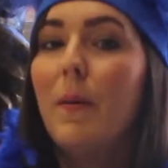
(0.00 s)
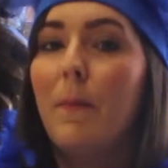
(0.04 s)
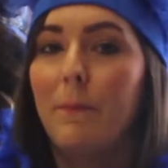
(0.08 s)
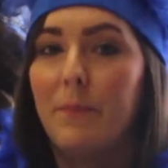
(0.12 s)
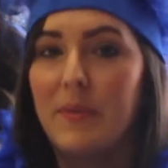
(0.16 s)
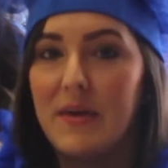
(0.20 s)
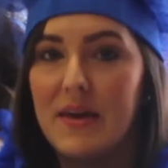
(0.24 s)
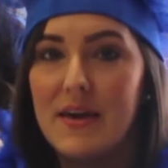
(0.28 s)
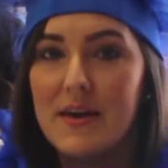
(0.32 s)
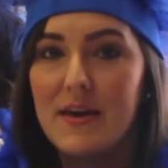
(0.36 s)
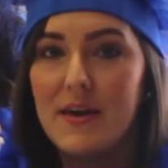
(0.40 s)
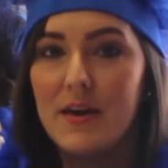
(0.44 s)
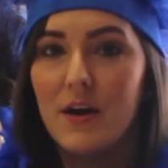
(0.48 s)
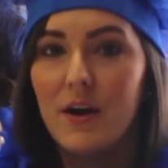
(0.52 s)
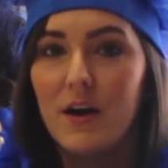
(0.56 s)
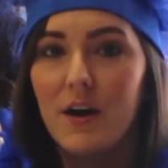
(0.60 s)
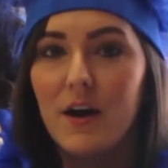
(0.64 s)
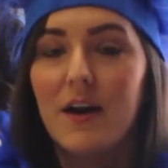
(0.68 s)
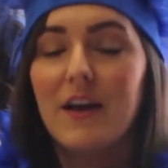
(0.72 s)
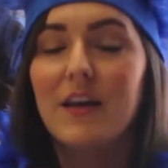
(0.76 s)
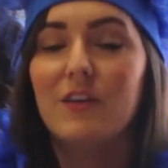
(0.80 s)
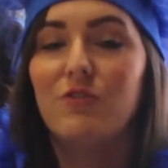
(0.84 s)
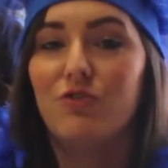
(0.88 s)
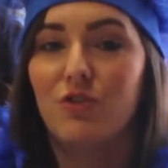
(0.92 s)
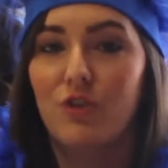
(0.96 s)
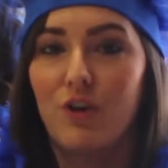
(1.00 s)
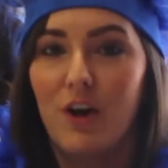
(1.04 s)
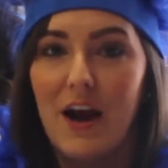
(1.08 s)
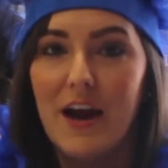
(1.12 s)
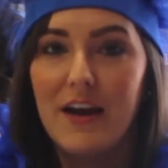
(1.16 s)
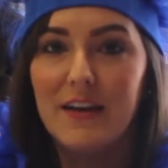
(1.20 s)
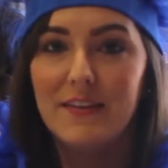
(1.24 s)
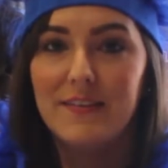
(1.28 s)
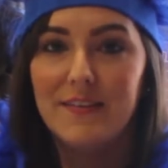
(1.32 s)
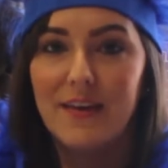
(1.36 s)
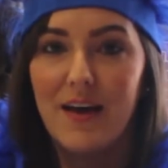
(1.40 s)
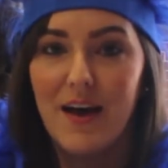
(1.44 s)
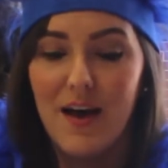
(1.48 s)
Be here, get your
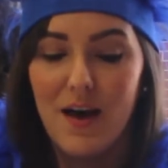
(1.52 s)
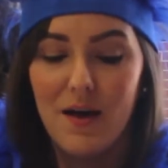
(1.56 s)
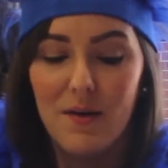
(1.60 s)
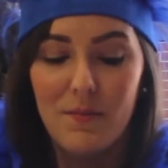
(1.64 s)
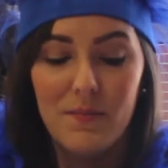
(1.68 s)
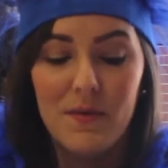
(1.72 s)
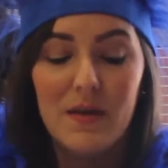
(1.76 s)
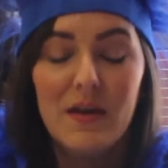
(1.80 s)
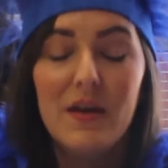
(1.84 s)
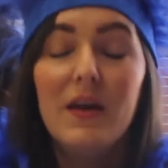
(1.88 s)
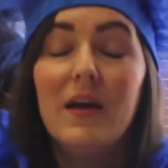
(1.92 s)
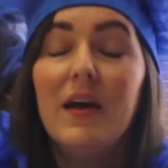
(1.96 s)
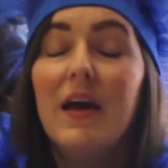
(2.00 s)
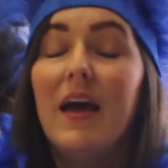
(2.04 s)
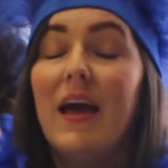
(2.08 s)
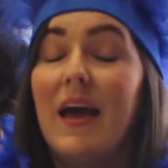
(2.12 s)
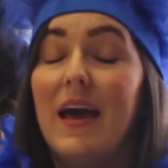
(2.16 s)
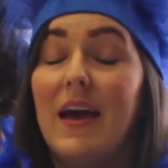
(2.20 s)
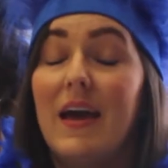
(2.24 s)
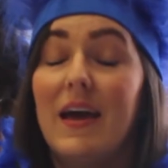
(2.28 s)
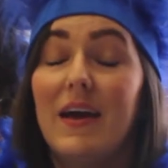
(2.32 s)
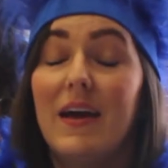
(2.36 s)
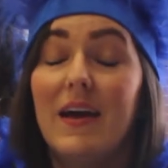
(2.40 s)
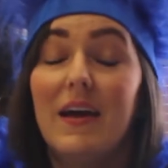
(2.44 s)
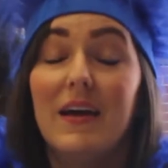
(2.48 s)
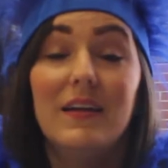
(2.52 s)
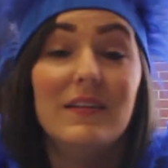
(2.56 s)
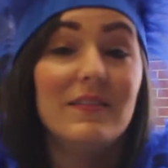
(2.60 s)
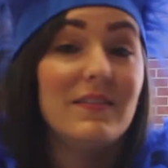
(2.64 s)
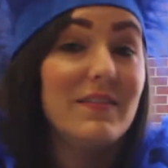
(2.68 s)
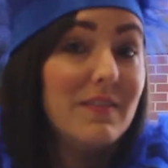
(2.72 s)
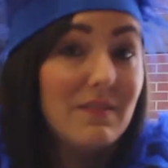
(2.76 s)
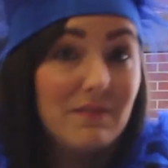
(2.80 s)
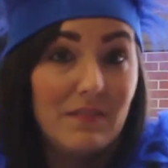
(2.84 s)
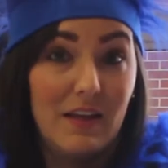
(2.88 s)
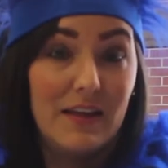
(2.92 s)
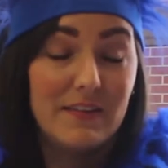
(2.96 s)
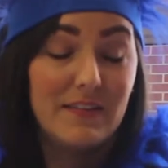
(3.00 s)
grades up, and
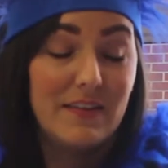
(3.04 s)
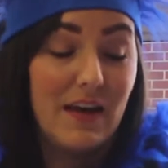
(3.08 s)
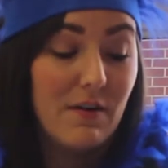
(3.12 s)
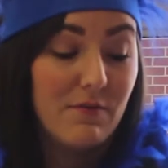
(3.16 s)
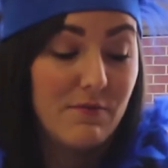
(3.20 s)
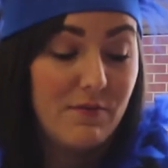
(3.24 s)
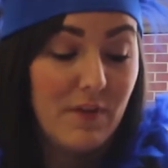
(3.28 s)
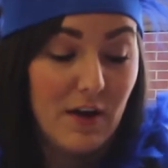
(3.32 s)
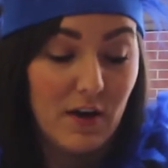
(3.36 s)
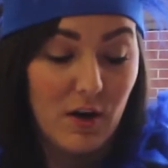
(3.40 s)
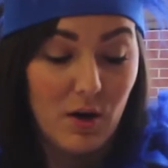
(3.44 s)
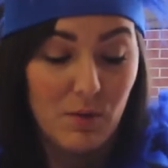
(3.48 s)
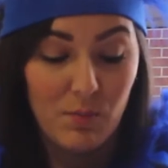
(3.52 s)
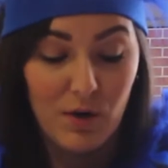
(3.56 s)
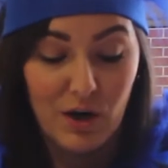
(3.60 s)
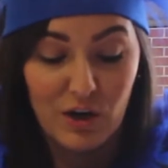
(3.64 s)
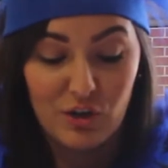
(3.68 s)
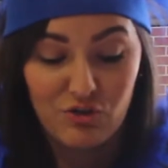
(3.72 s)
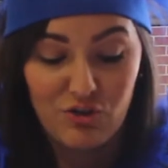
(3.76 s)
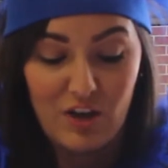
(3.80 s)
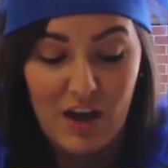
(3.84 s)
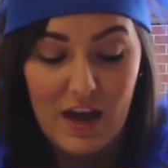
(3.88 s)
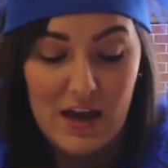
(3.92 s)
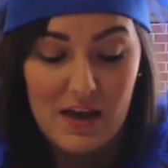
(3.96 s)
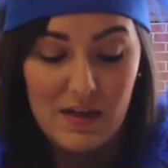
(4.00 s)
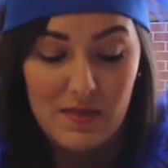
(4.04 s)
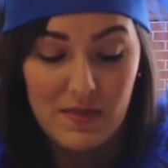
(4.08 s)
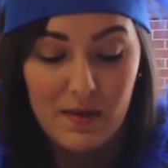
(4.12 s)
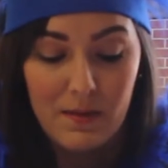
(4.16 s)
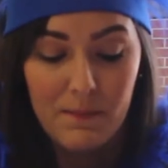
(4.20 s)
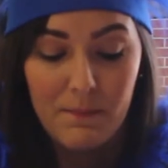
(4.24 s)
let's have fun on March 8th.